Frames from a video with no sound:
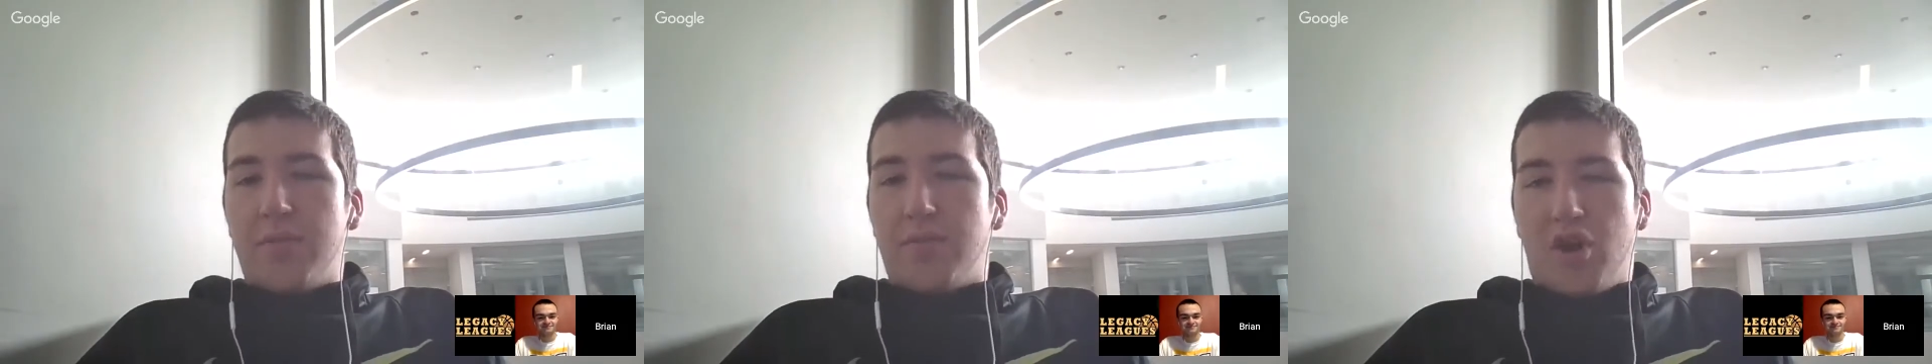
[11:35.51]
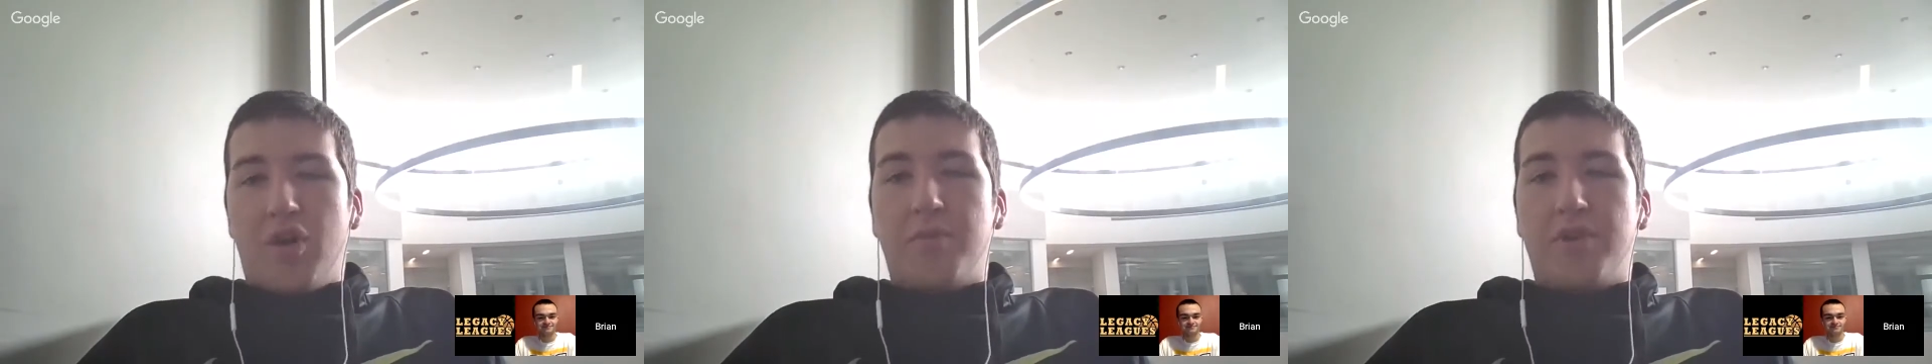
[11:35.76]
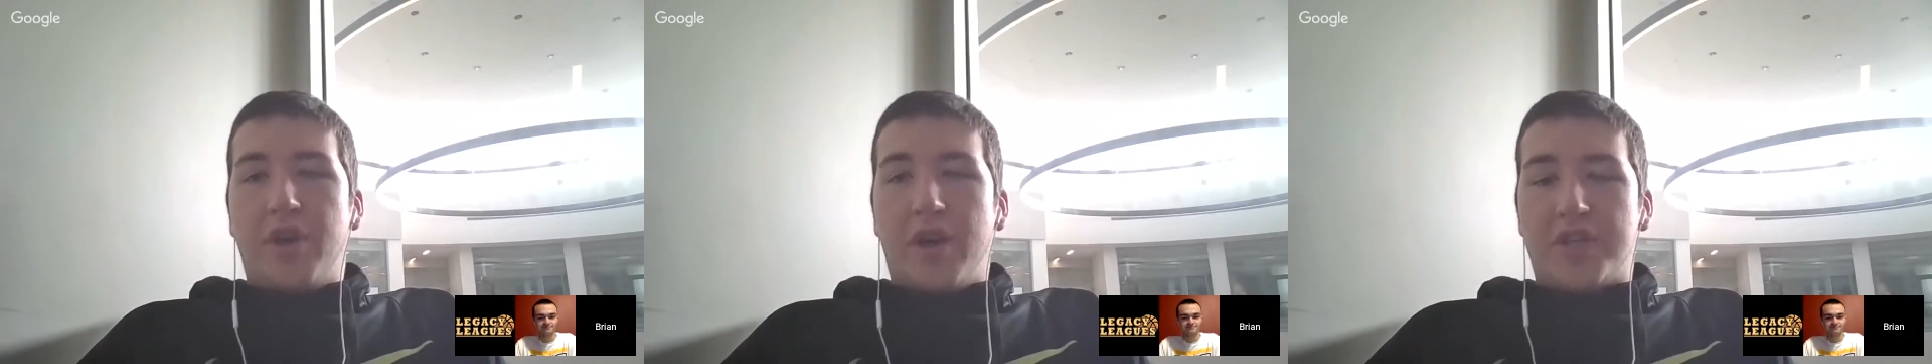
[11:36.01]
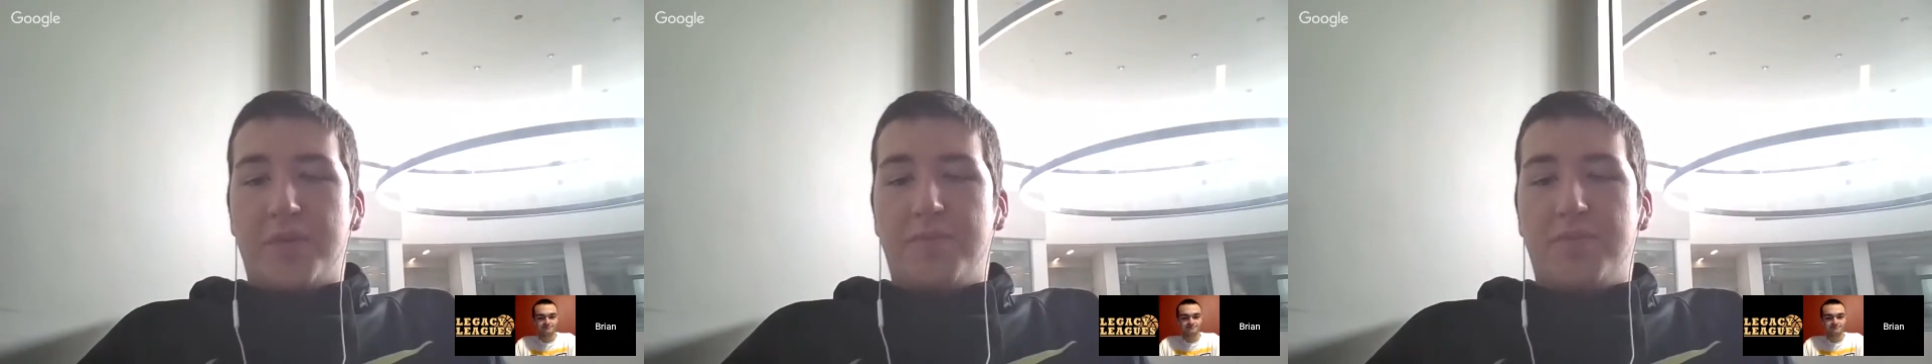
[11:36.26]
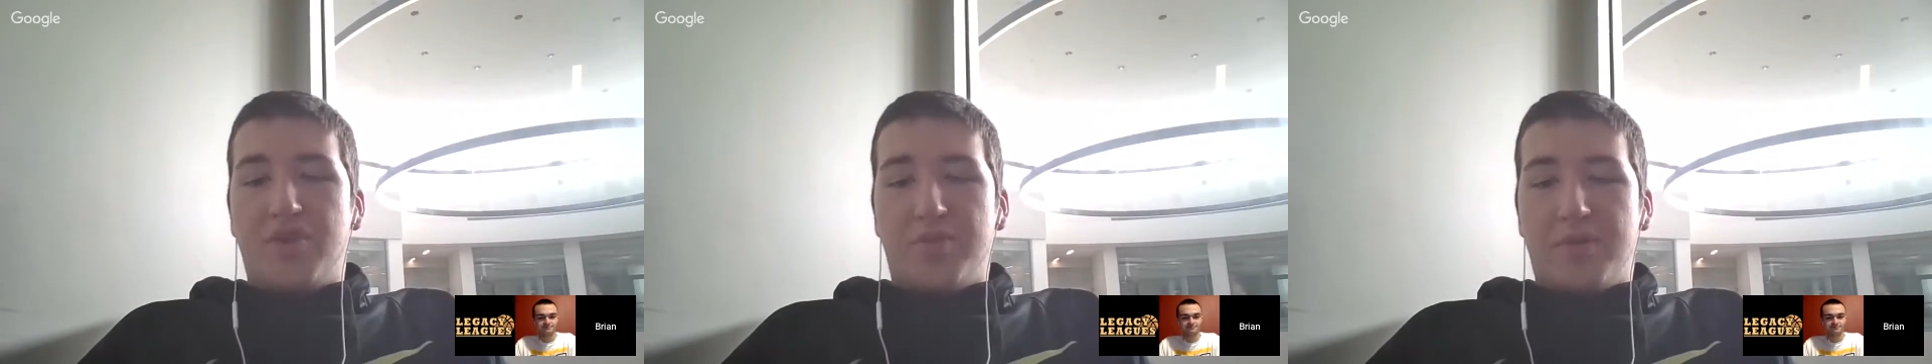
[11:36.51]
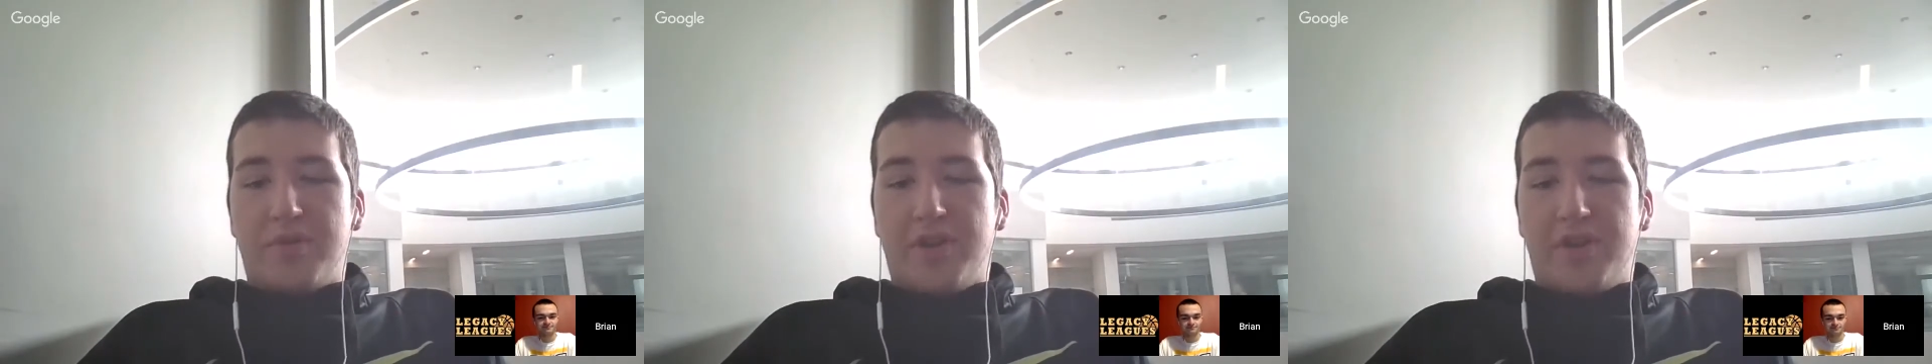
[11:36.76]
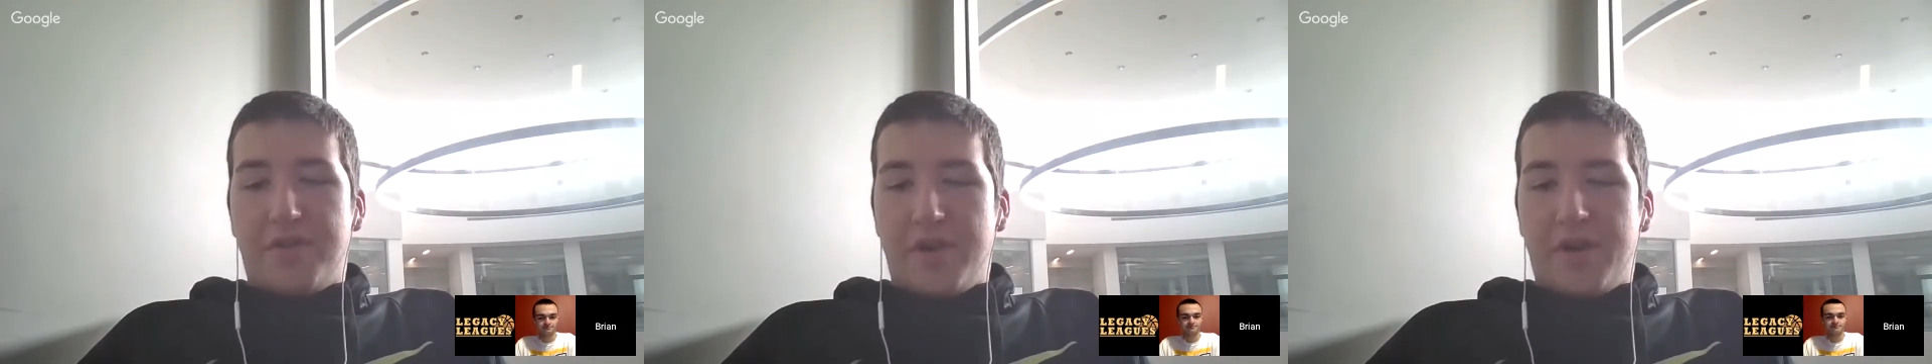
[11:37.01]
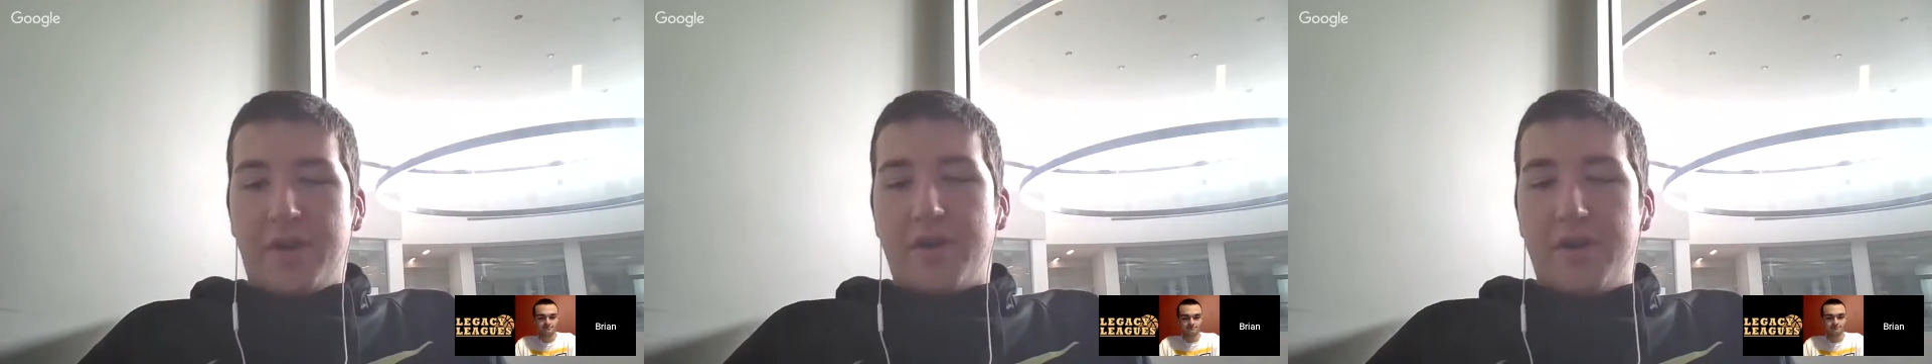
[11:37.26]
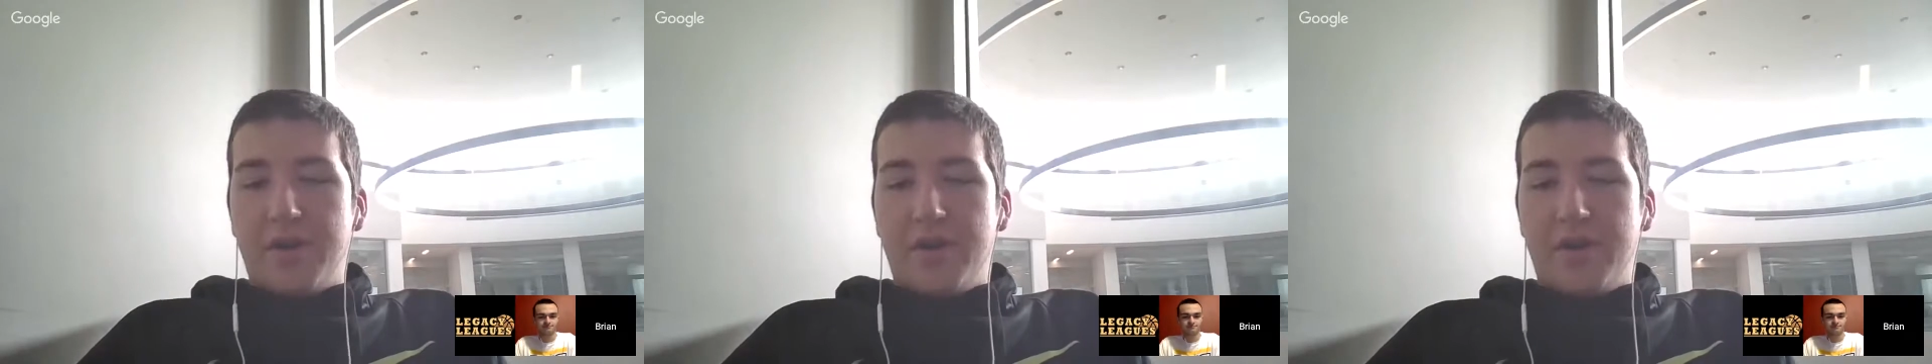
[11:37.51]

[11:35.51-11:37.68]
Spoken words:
probably us and Boom are right there